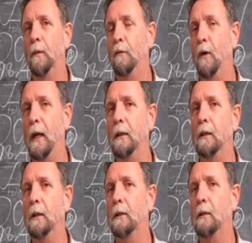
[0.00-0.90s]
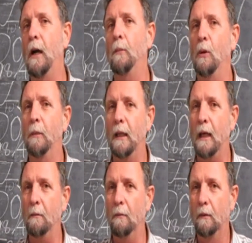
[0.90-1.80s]
for others time will
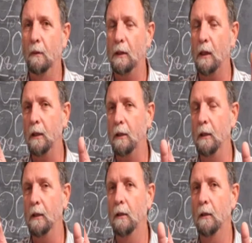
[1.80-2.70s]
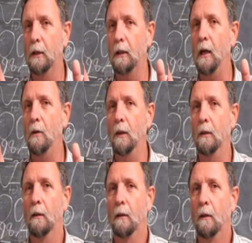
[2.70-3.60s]
become slightly slower.